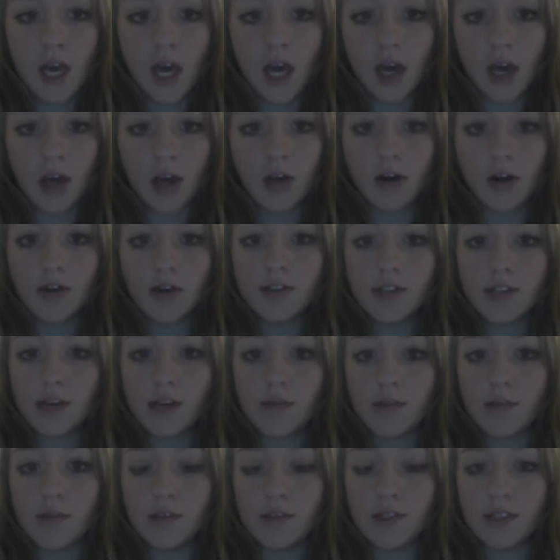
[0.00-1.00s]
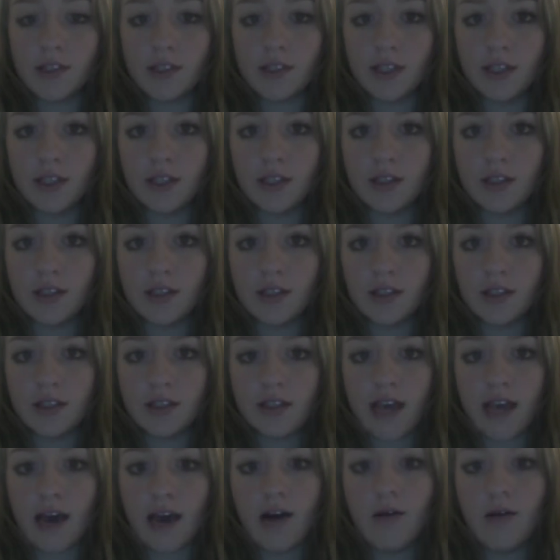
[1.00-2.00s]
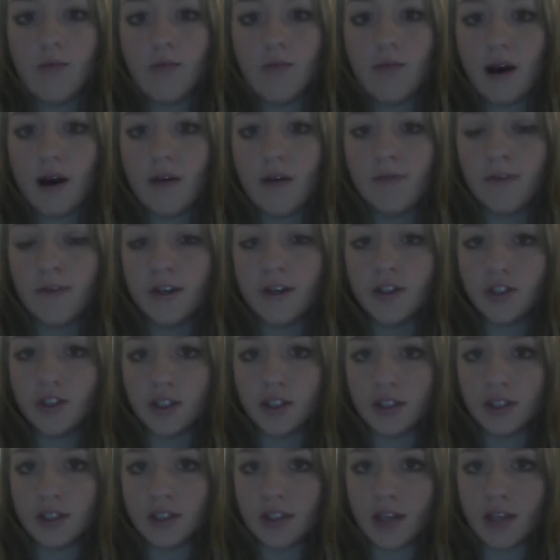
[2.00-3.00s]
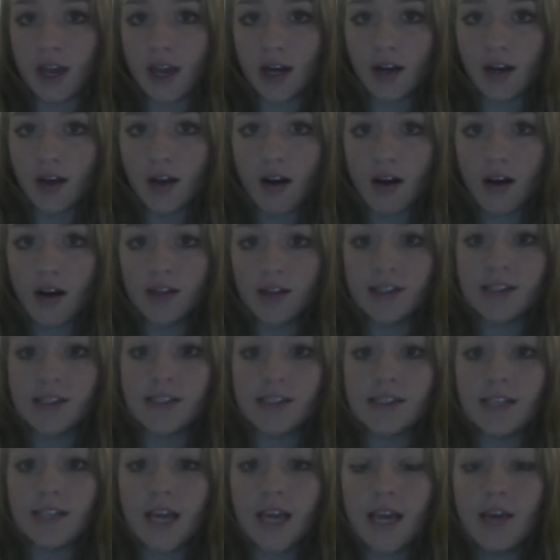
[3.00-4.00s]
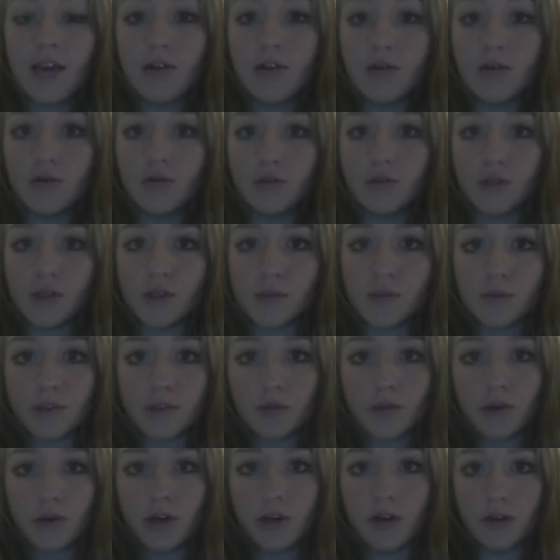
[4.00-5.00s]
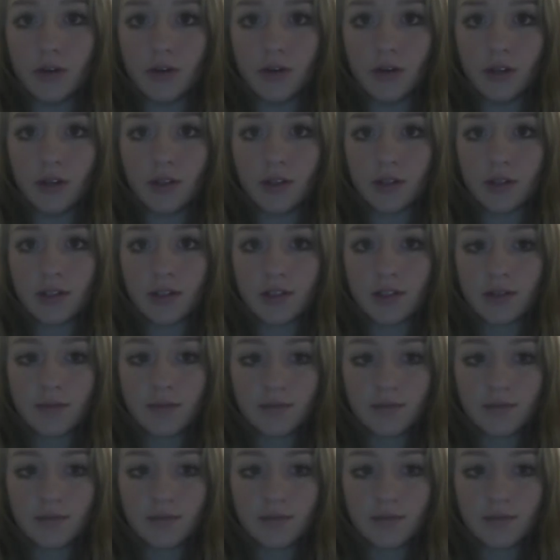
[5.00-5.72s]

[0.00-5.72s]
In Alzheimer's disease, tau malfunctions and causes tangles between neurons.